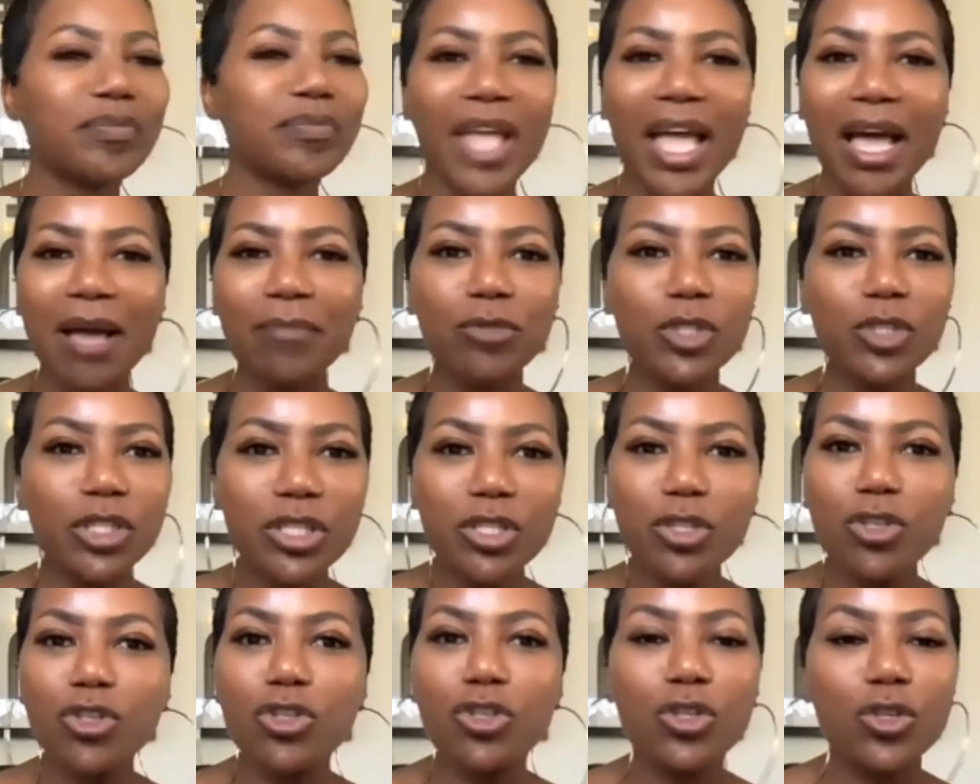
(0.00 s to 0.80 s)
I'm
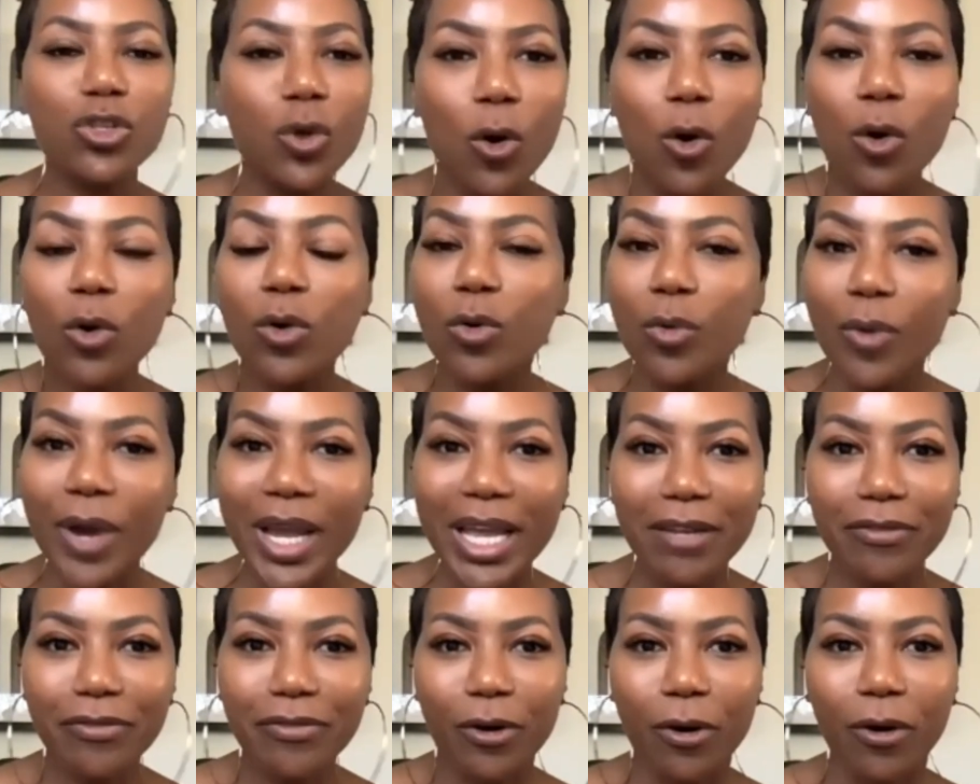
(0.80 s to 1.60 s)
just so
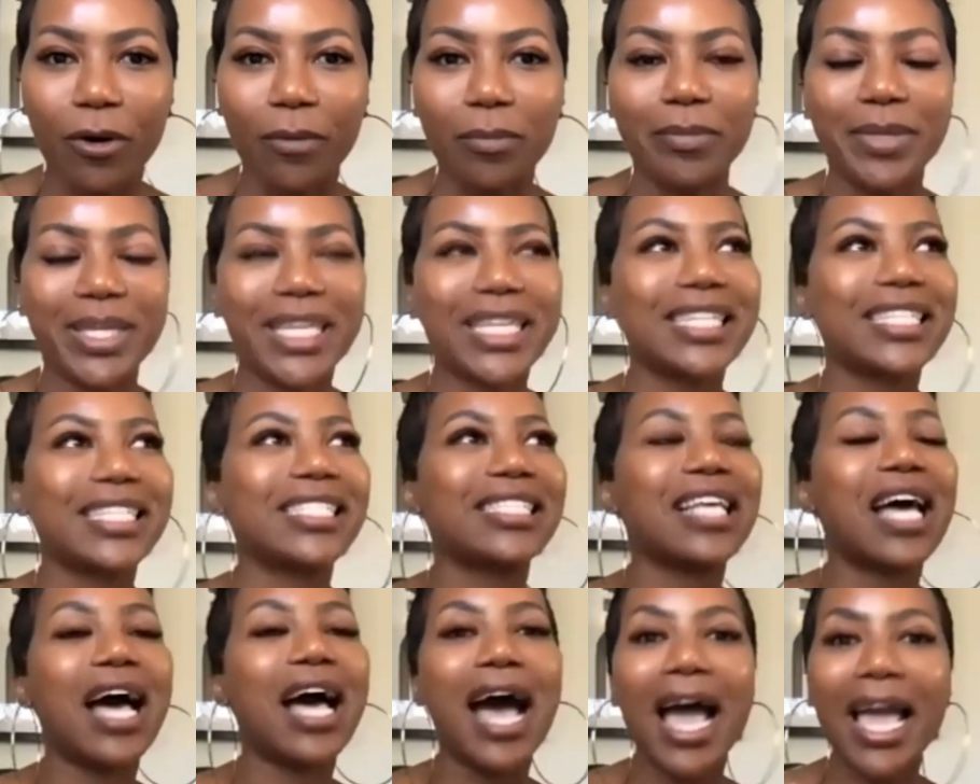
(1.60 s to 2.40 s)
grateful
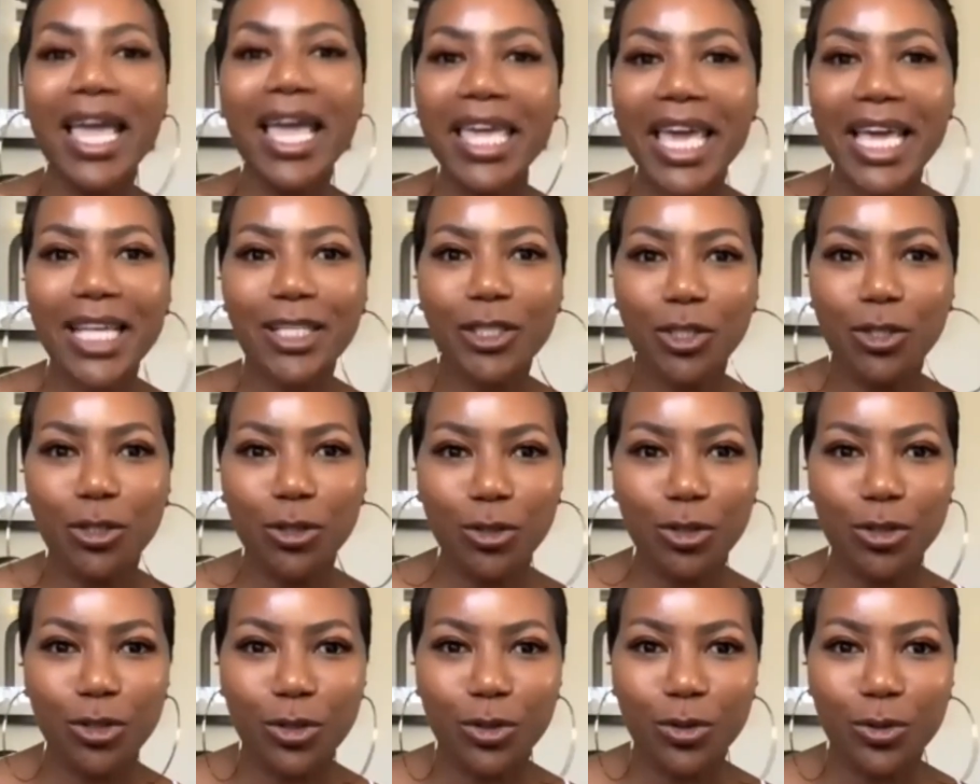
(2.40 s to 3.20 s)
because I get to
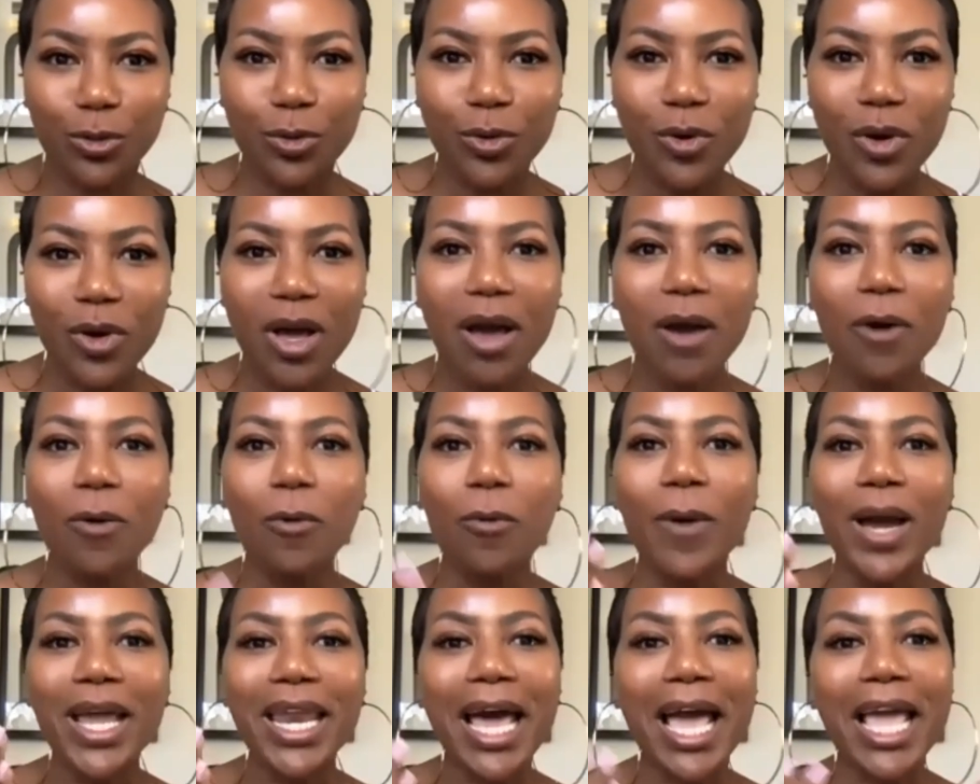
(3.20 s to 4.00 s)
do
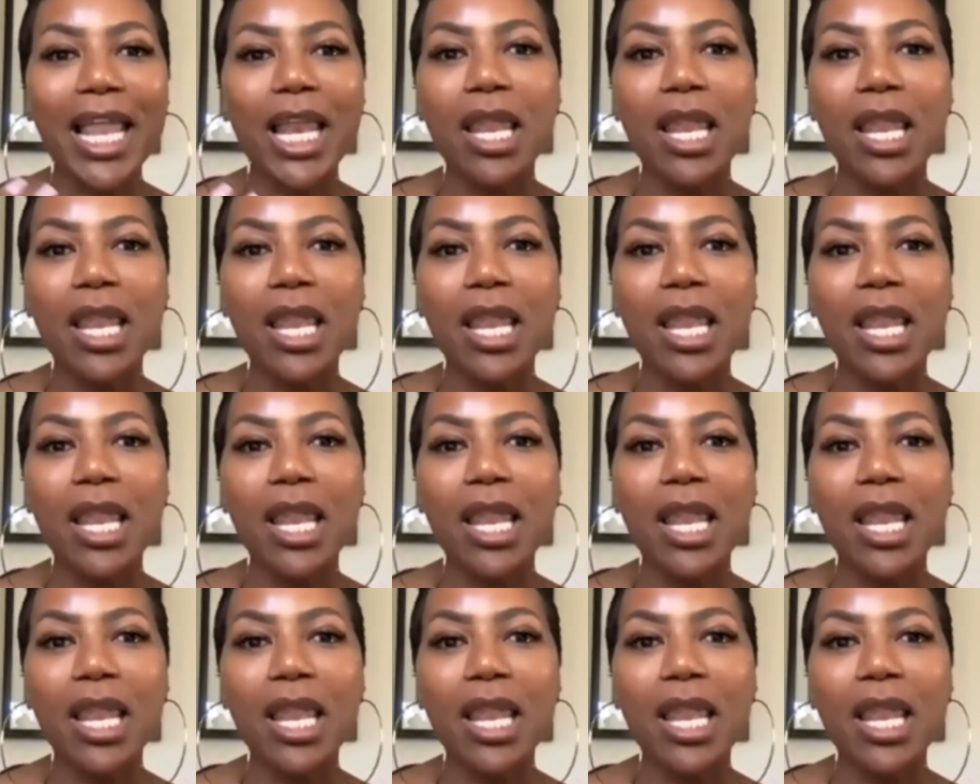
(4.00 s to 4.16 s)
what I